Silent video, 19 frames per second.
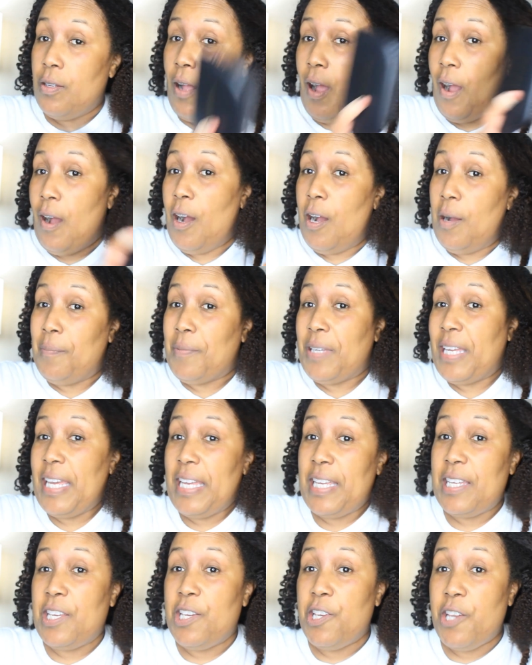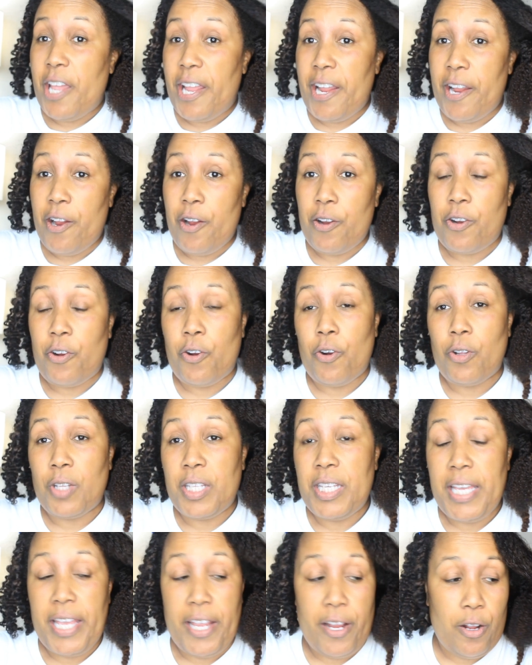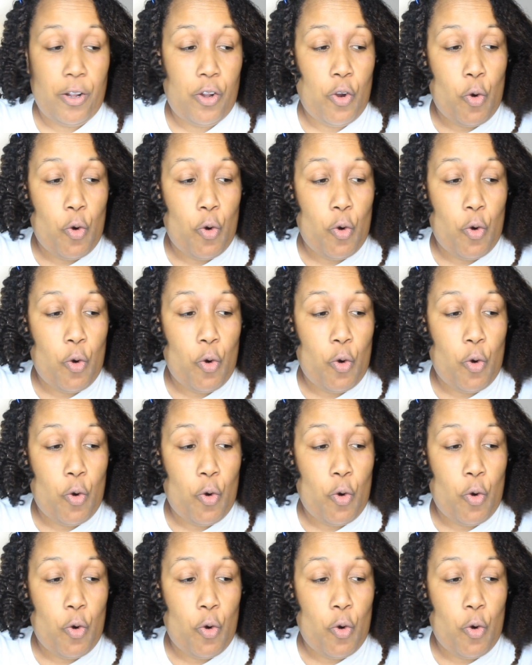um, kinky hair, curly hair,